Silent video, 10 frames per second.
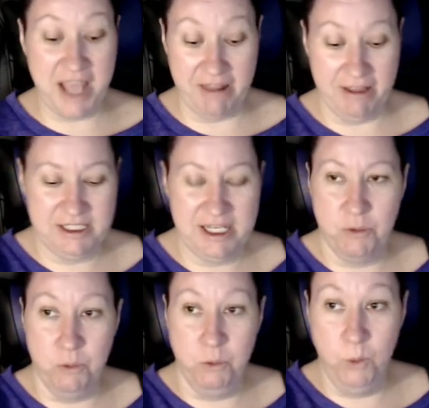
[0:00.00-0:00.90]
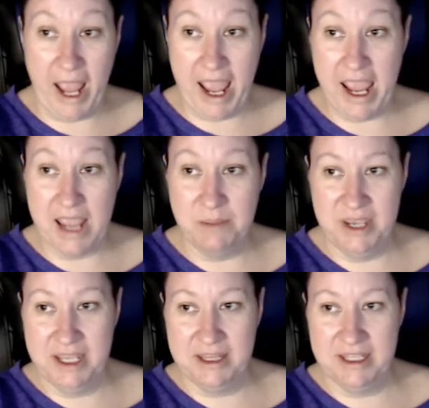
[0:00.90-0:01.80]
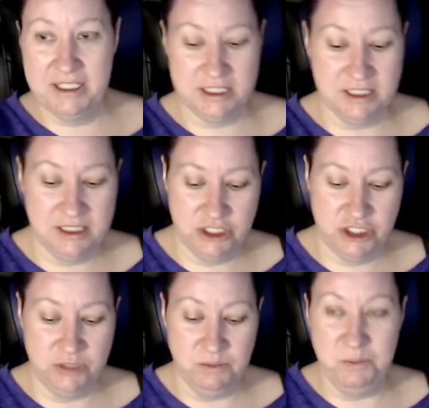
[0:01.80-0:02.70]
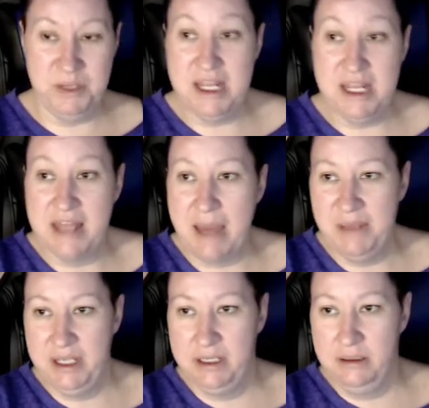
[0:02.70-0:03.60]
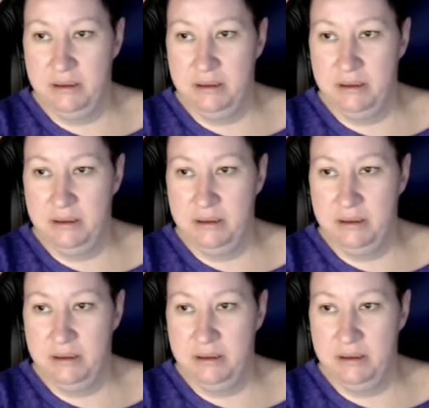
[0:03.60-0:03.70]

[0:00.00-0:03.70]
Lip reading: Yeah, it's like way big. This shouldn't be that big.